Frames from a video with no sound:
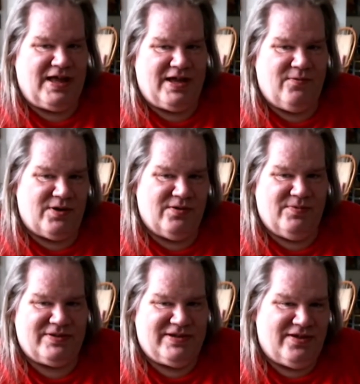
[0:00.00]
like
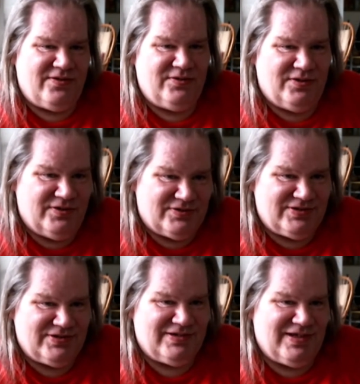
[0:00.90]
working with the other two
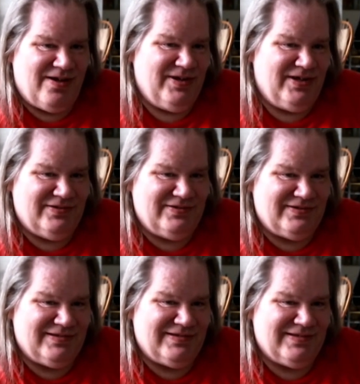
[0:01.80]
girls? I mean,